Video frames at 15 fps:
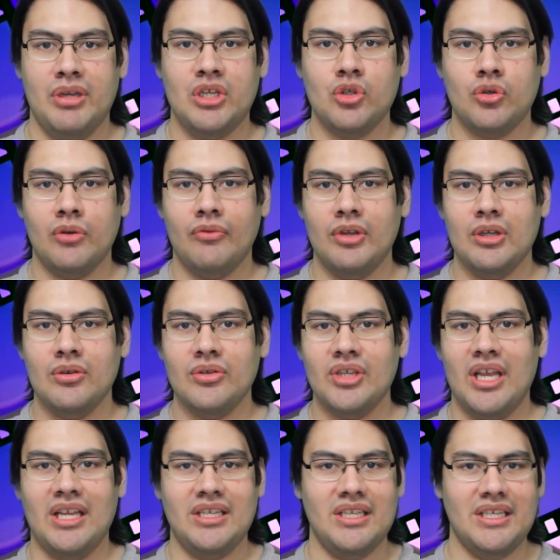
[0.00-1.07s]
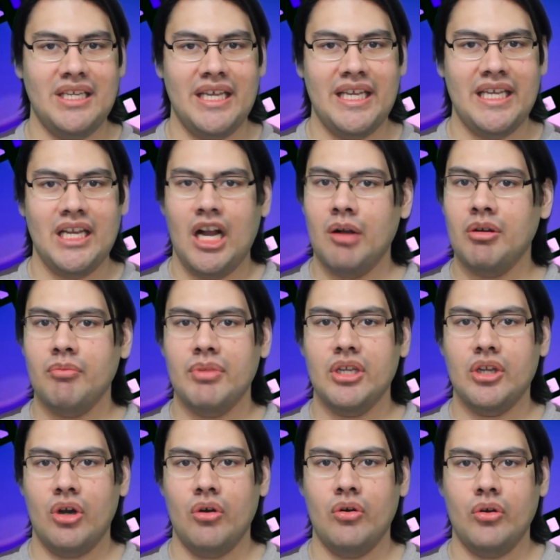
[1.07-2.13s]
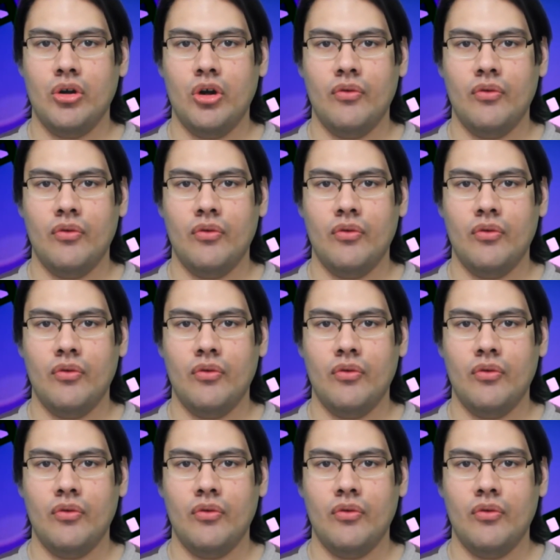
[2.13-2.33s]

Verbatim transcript: Binge Reviews, and today I'm gonna be going